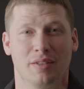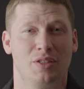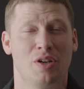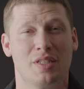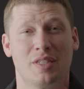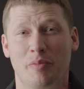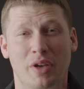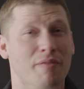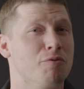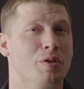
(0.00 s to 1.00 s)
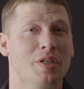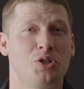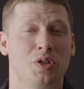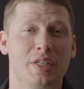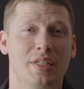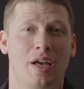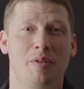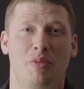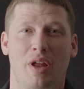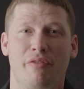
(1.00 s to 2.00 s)
It's not something I've traditionally done,
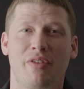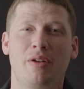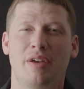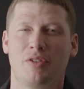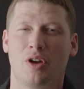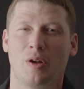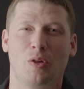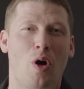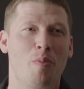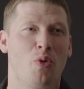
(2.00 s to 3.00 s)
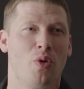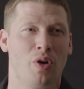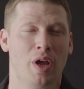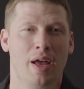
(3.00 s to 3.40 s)
but I've found I've got a lot more